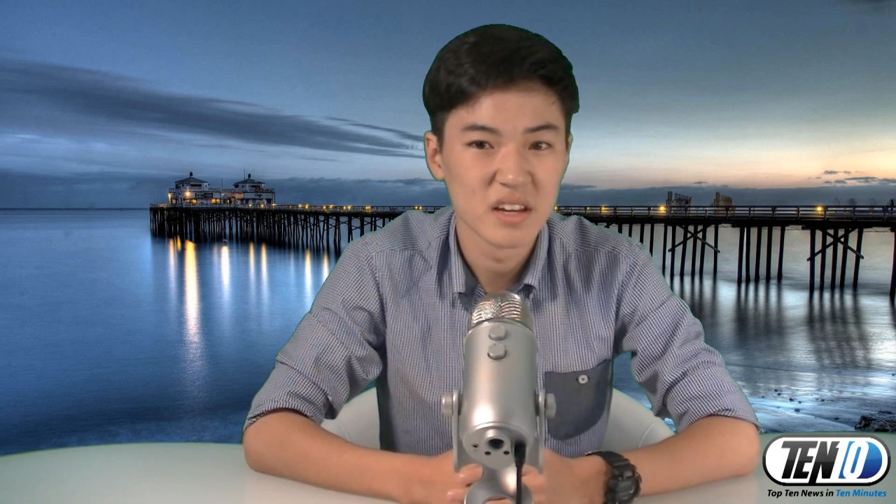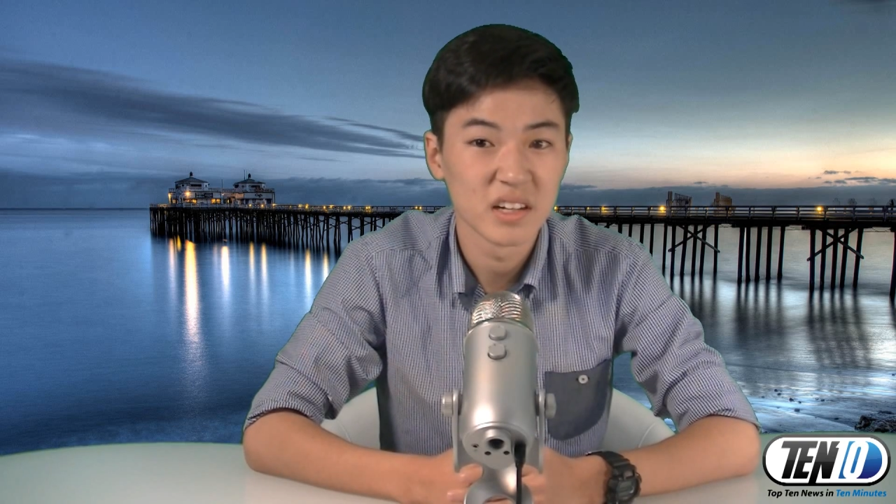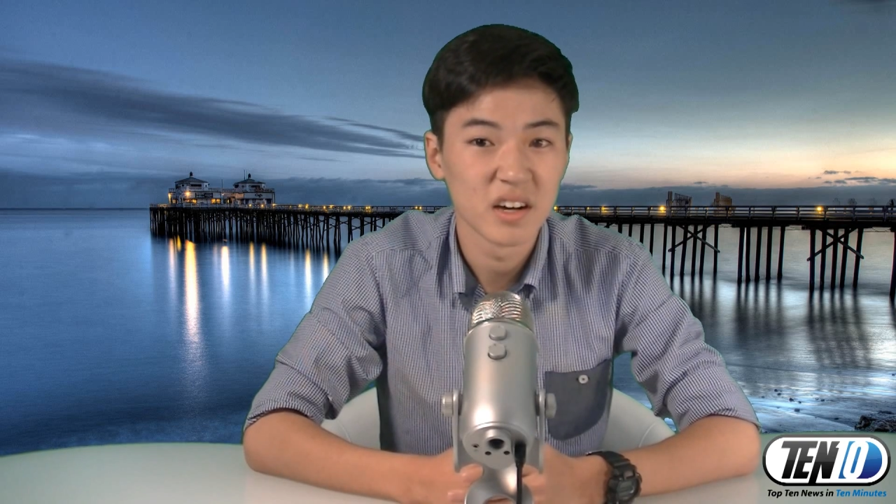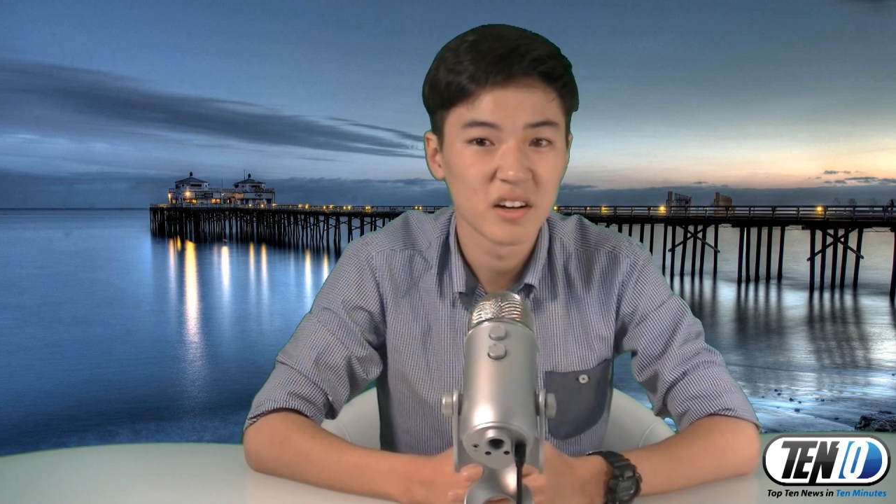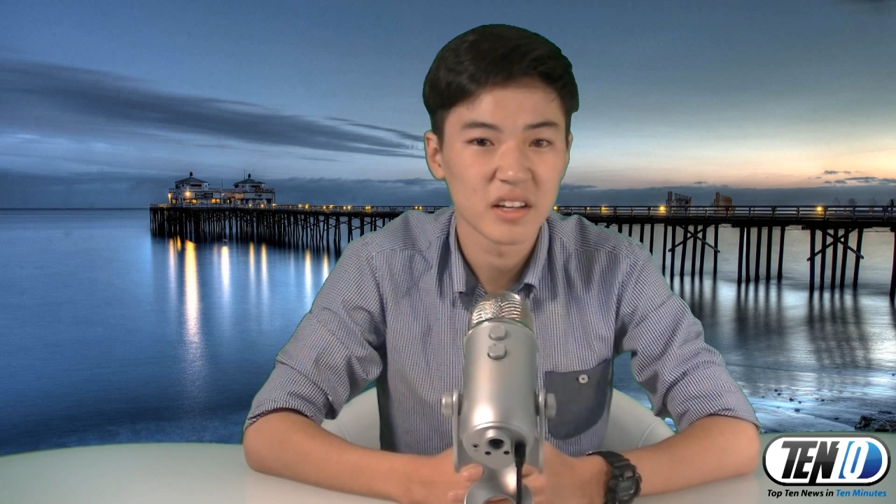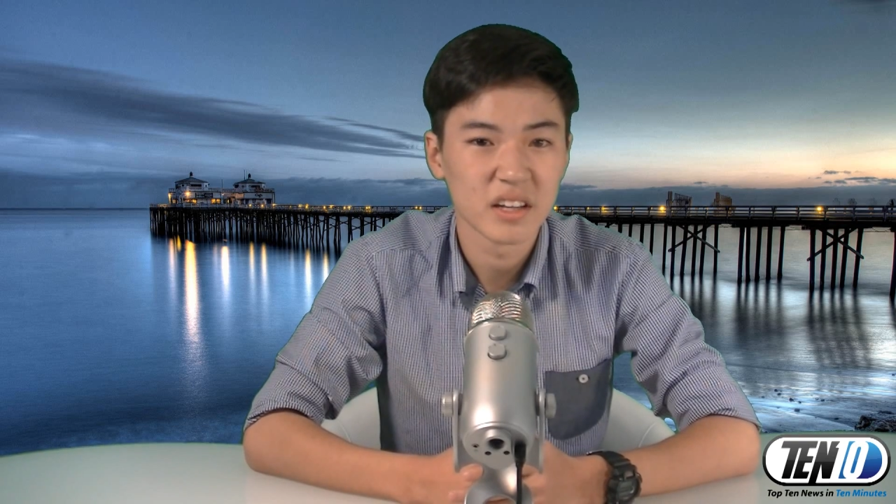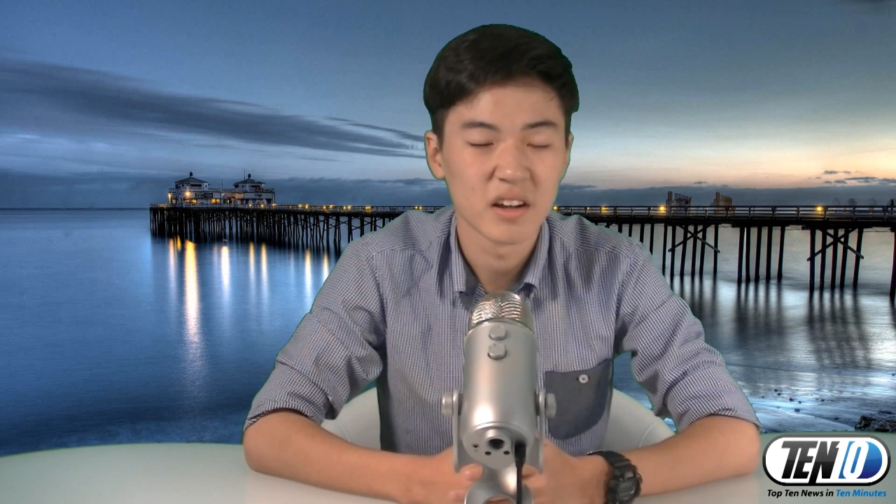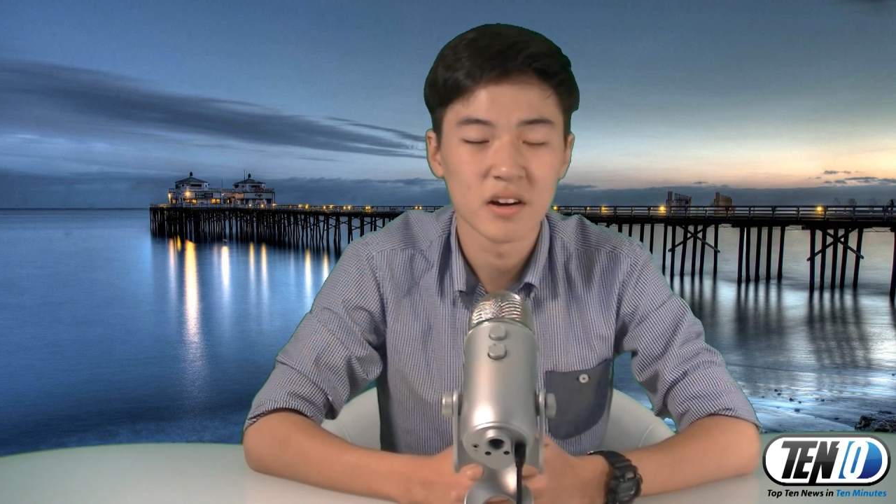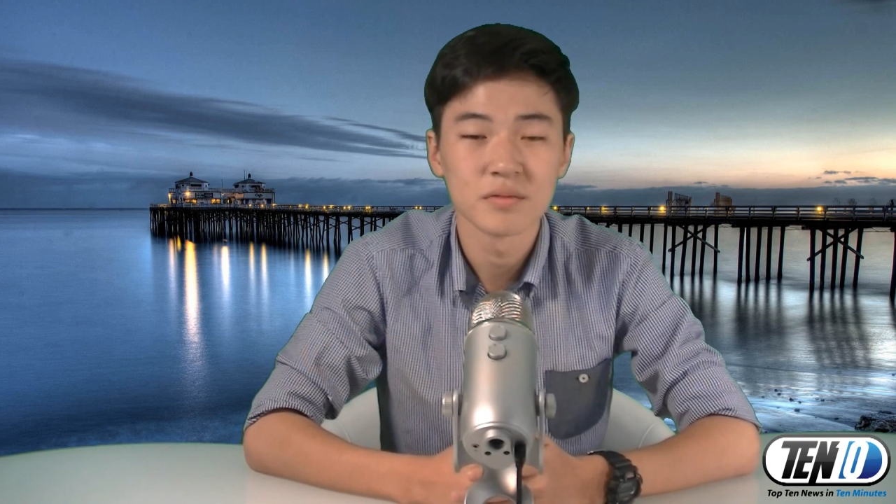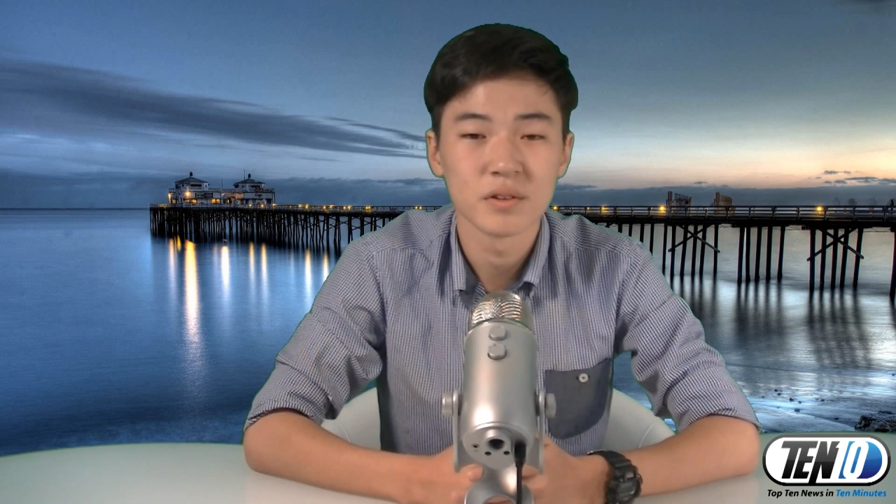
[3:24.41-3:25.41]
idiotic, and
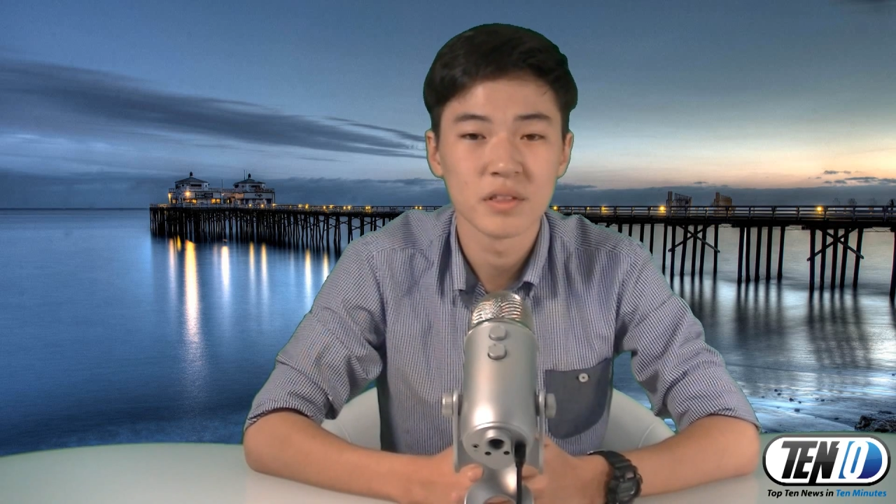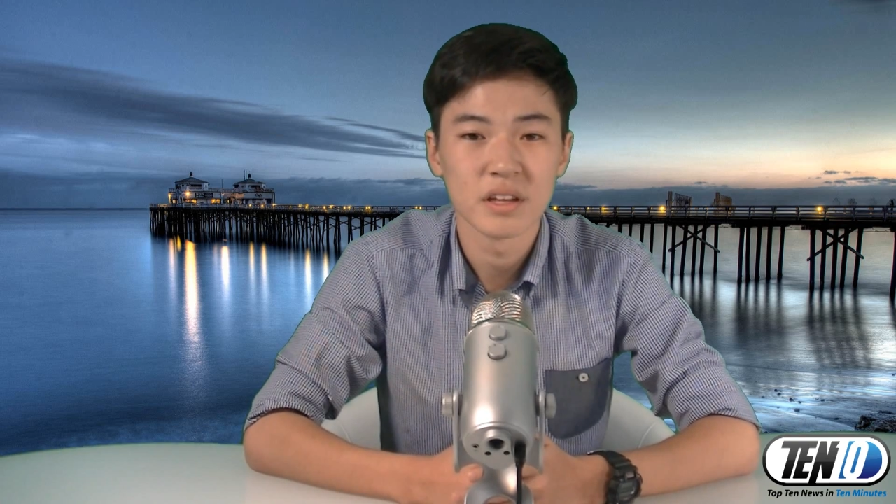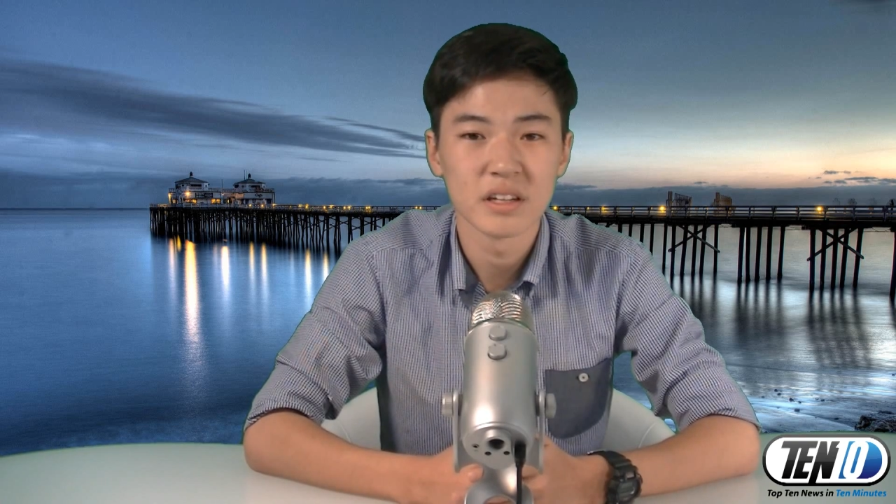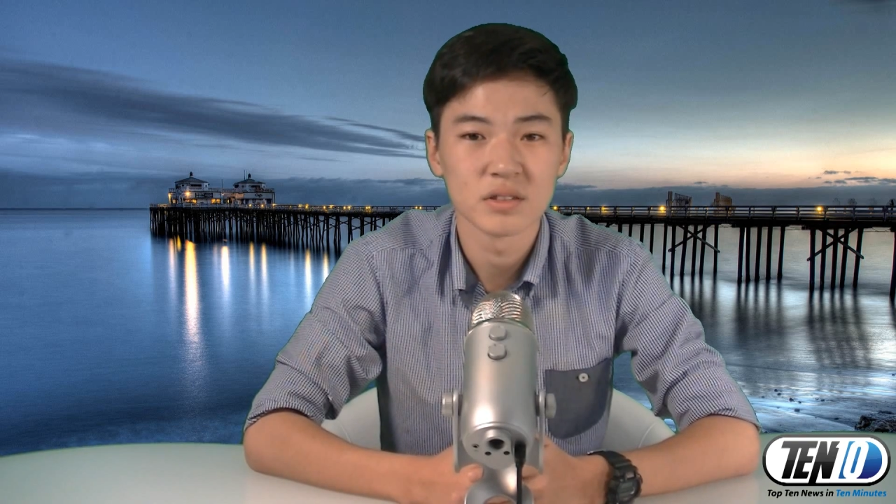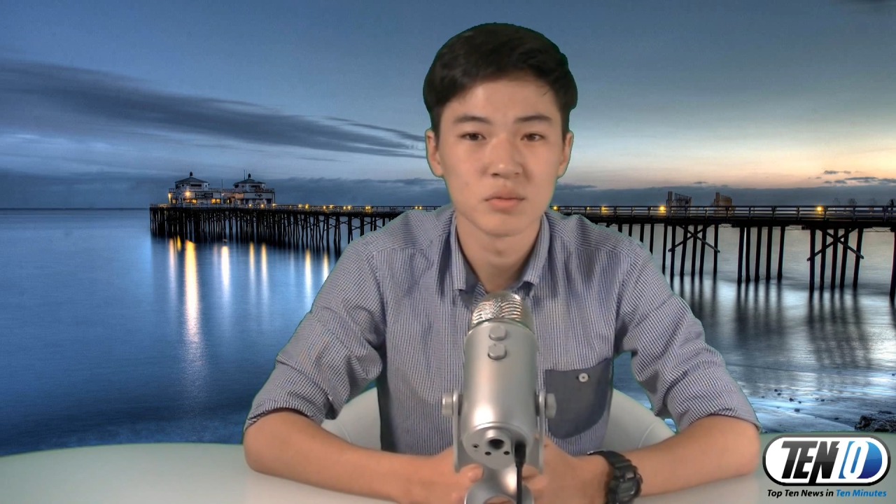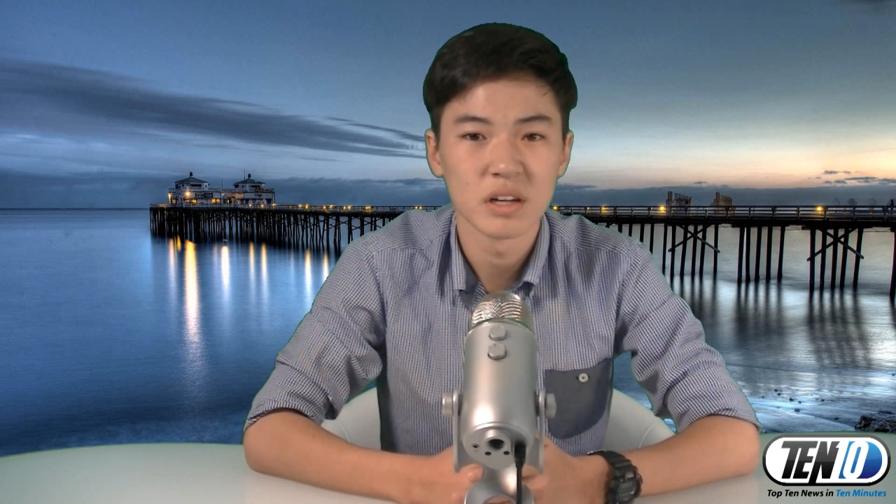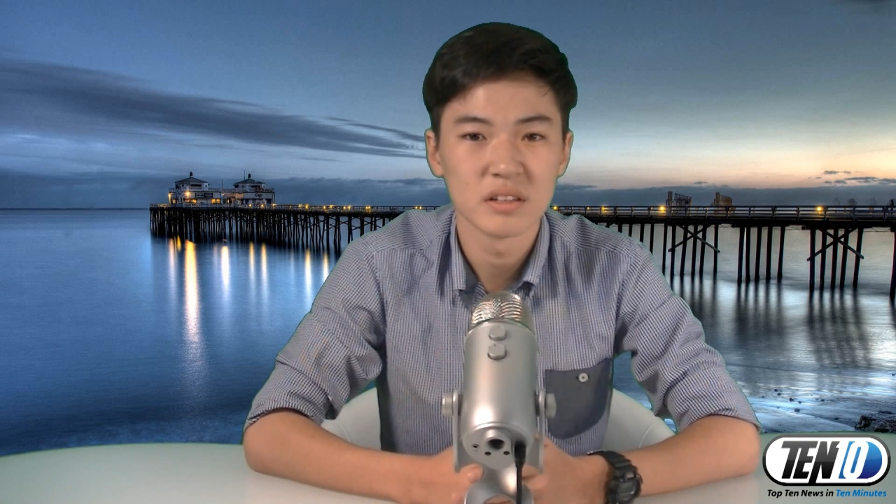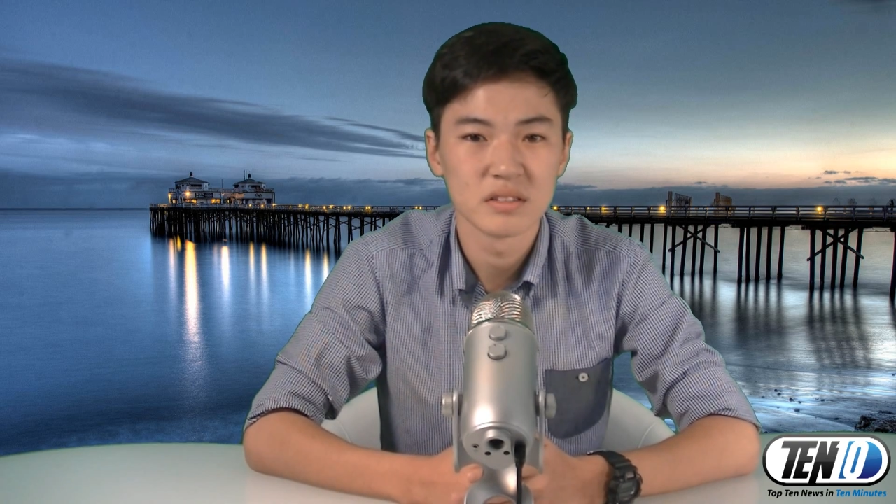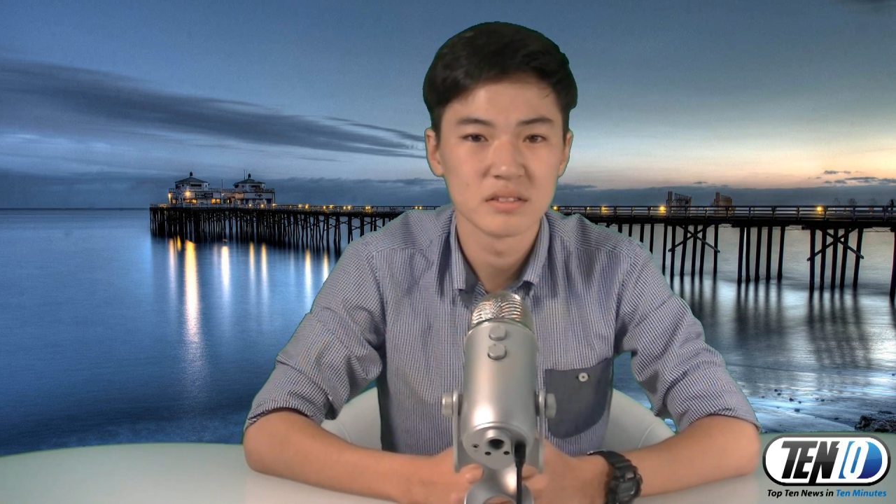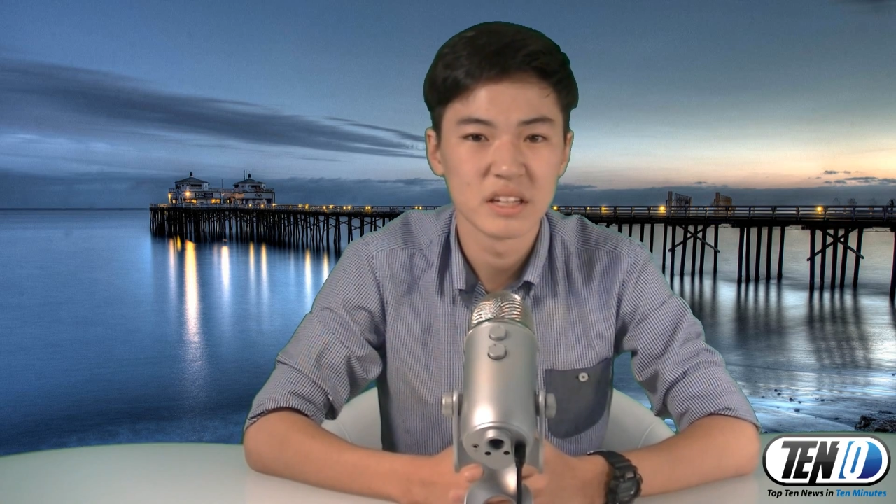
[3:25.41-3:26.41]
hurtful things when,